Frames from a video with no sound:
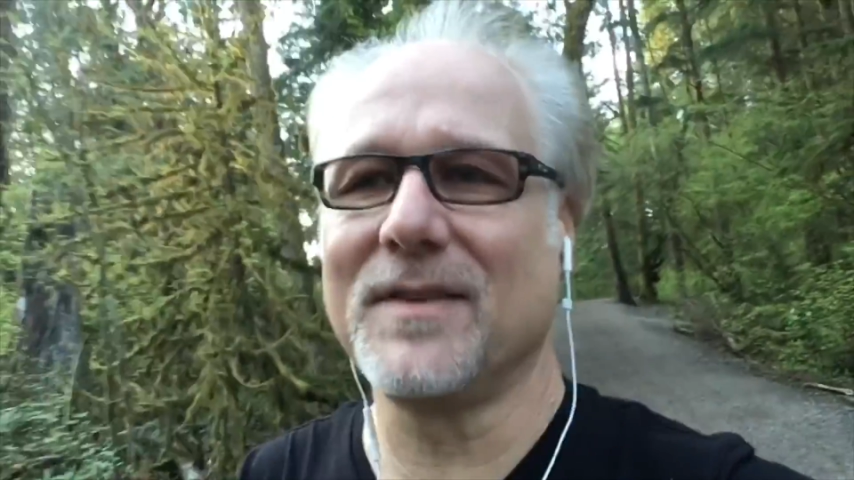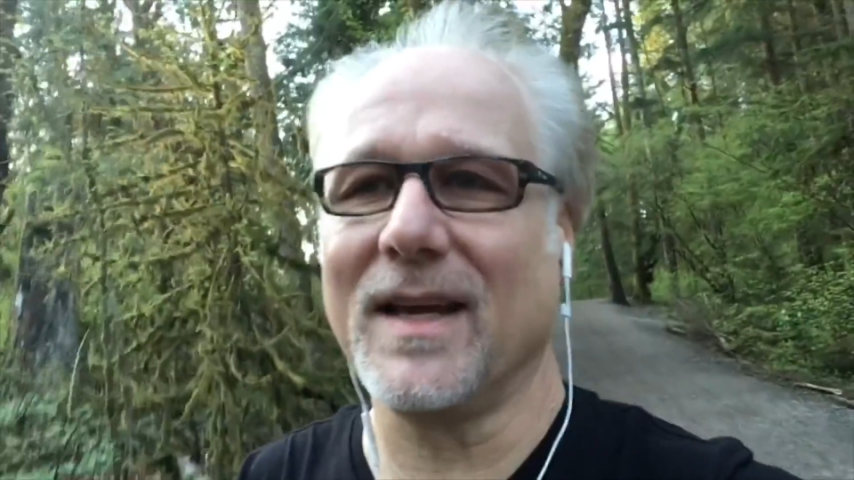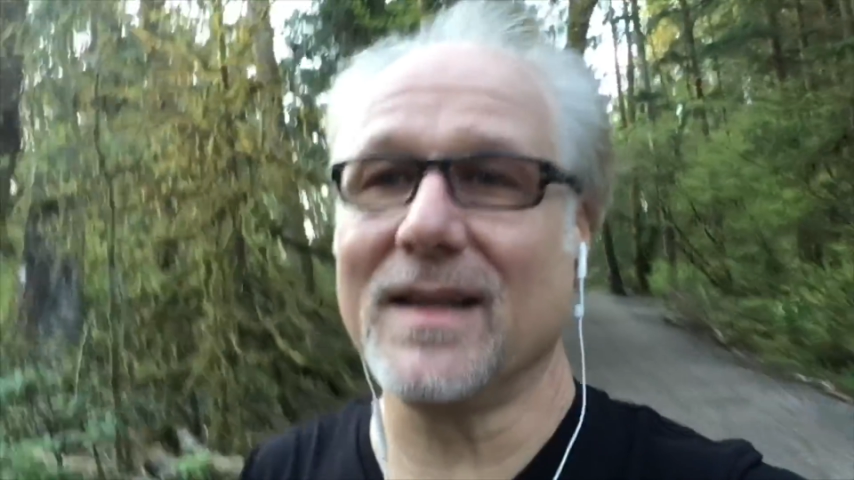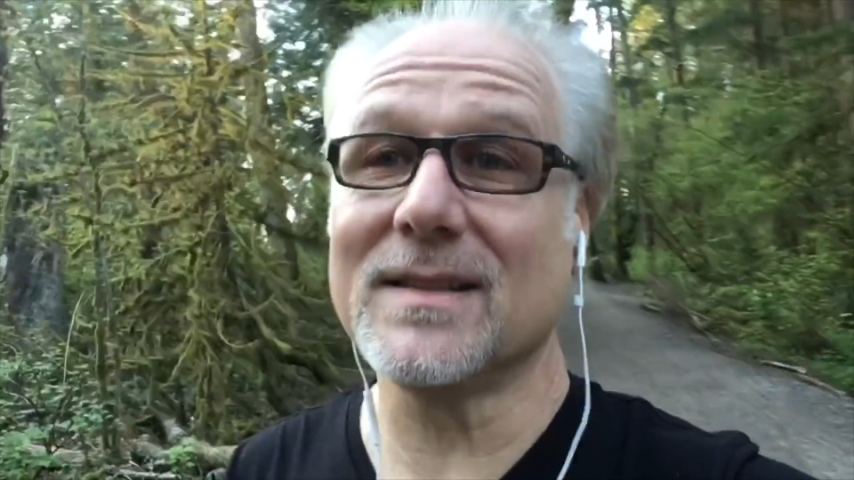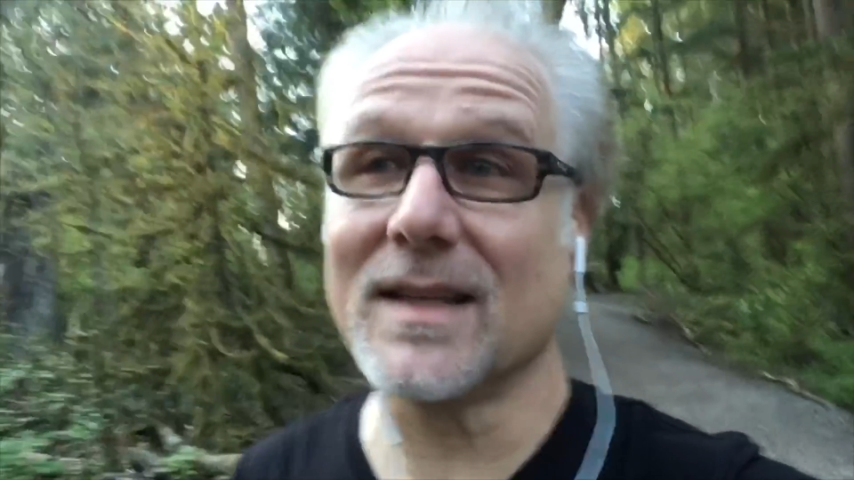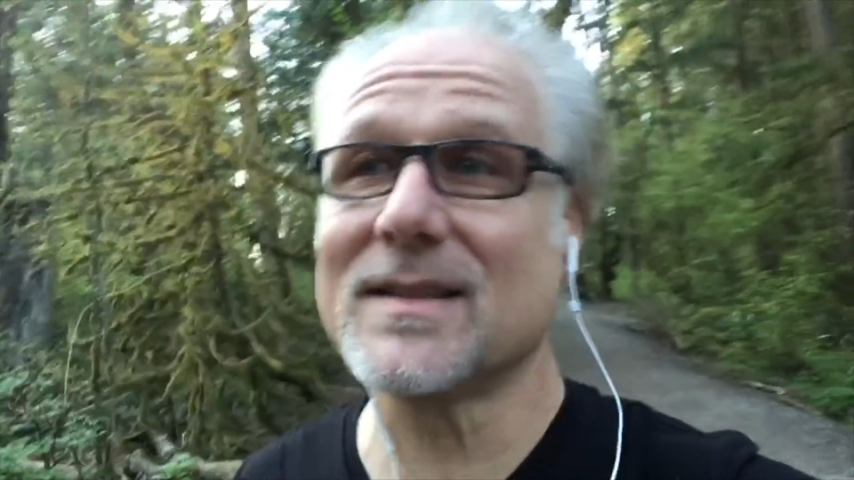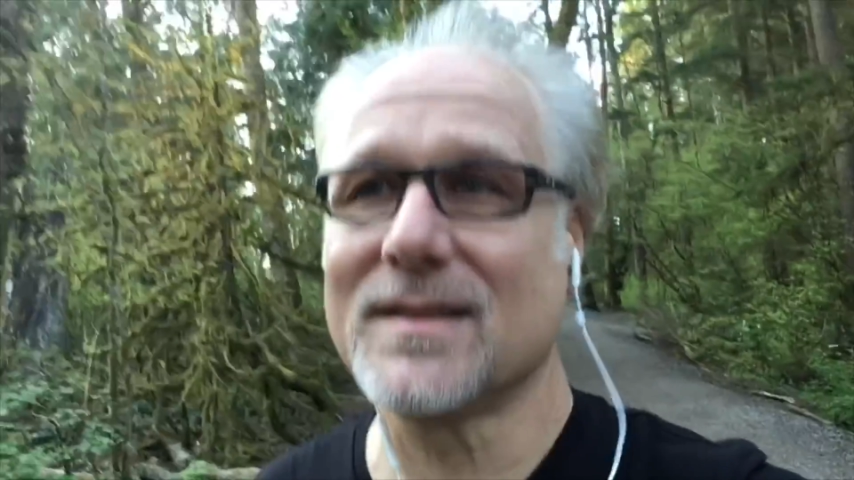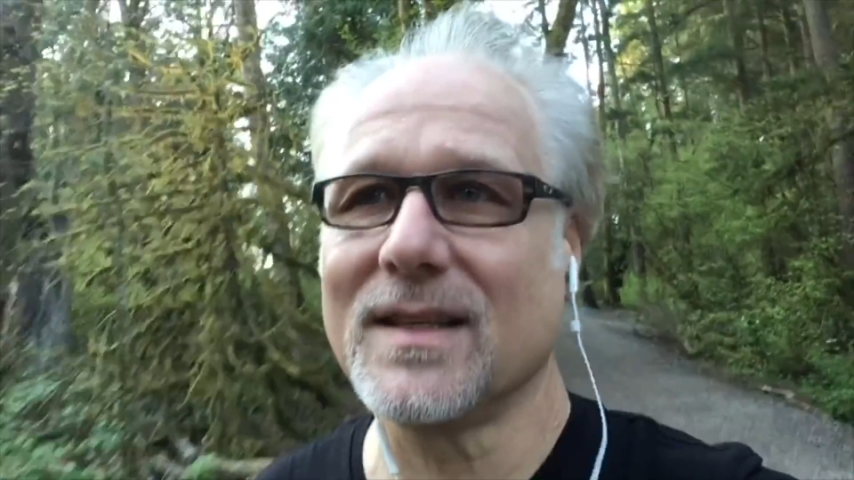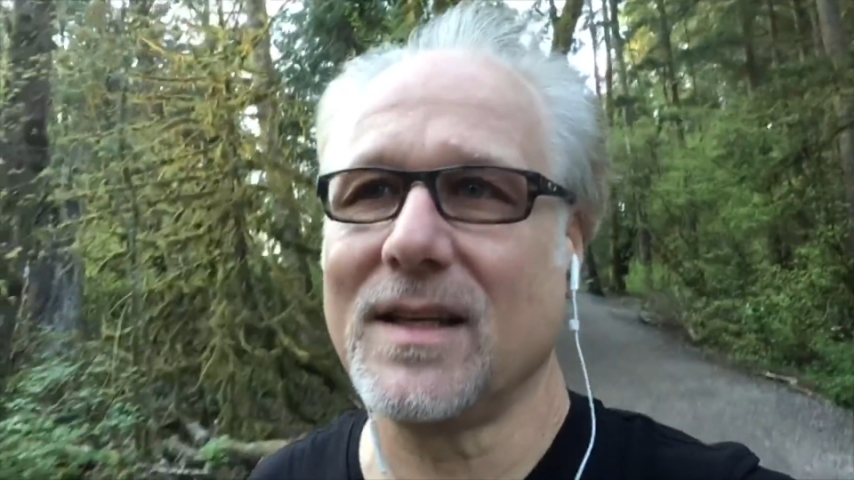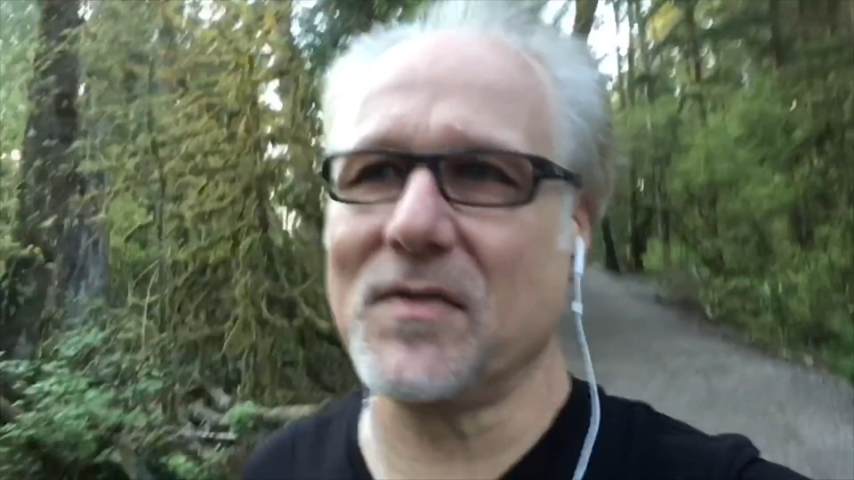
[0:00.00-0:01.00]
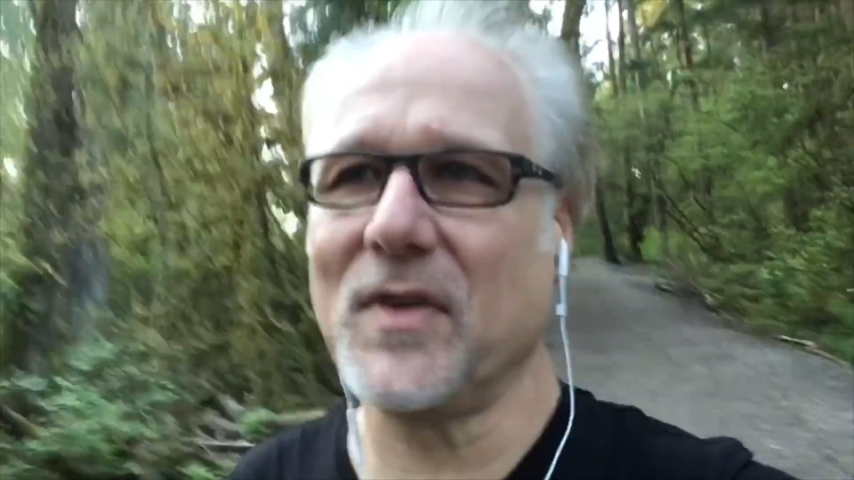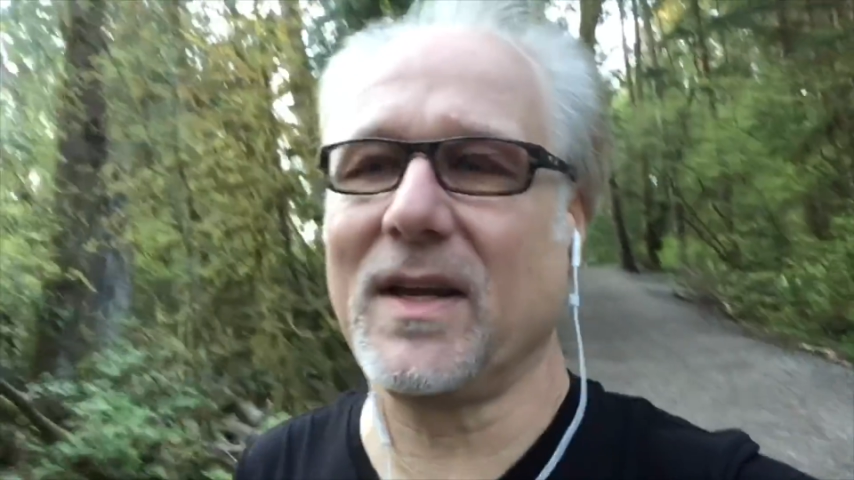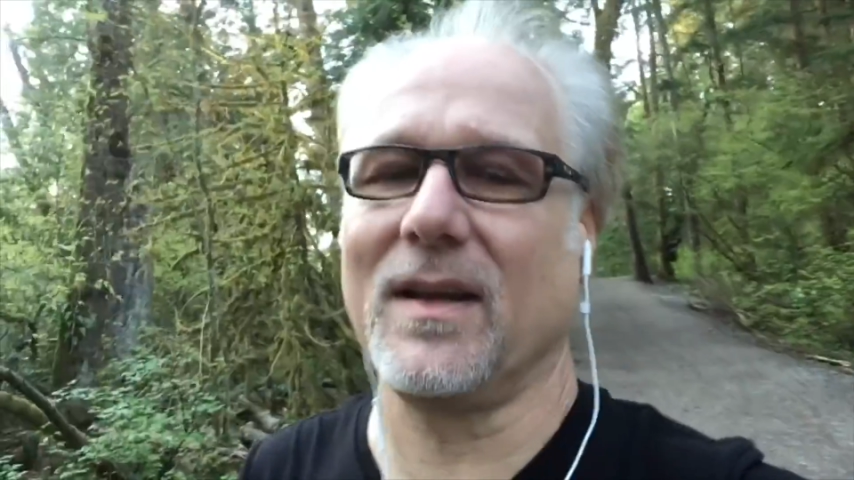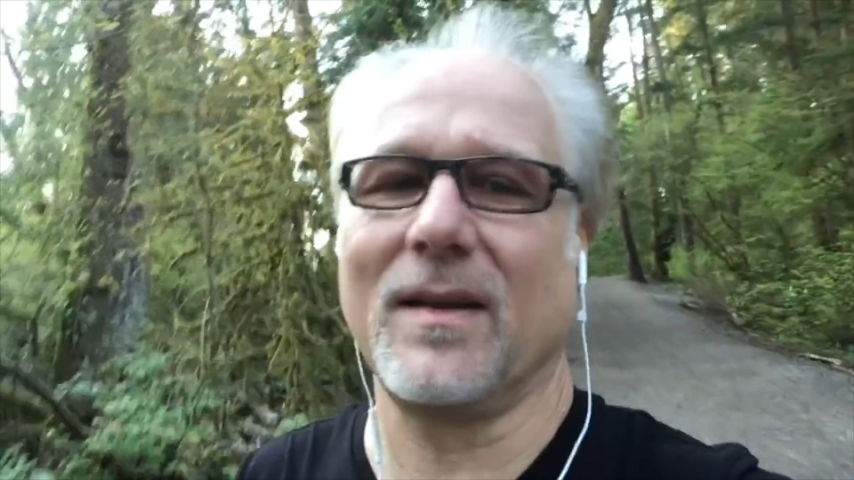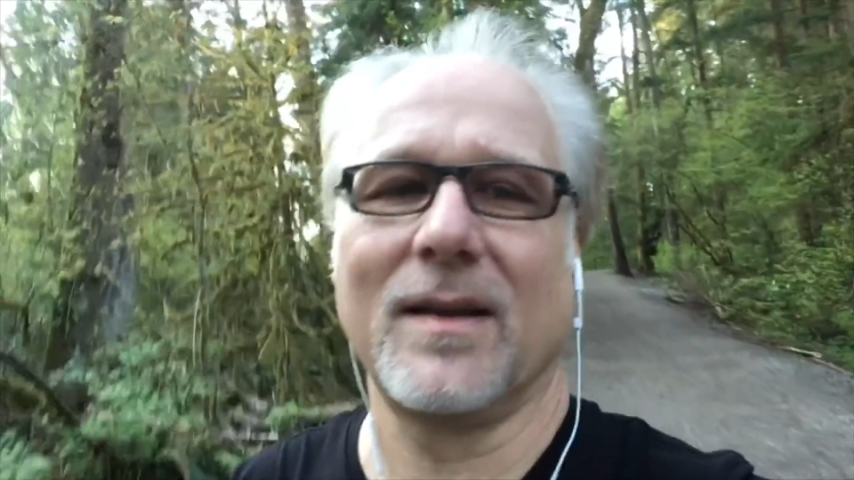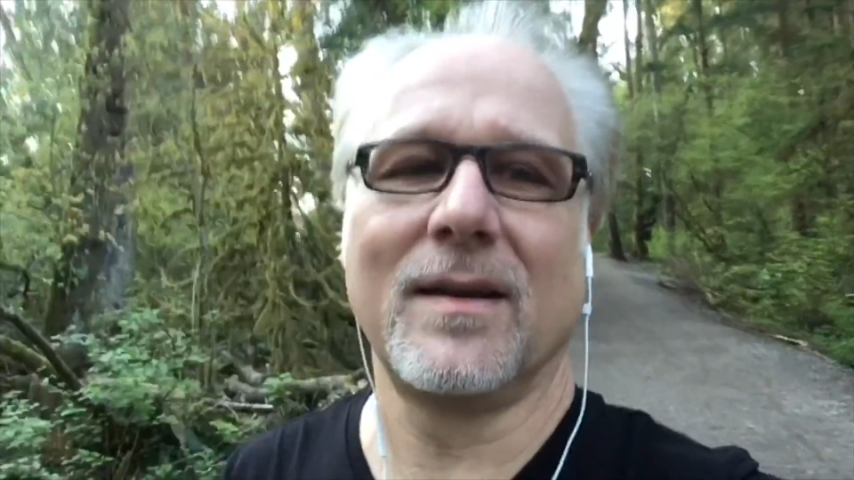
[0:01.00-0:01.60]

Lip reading: days, that's significant.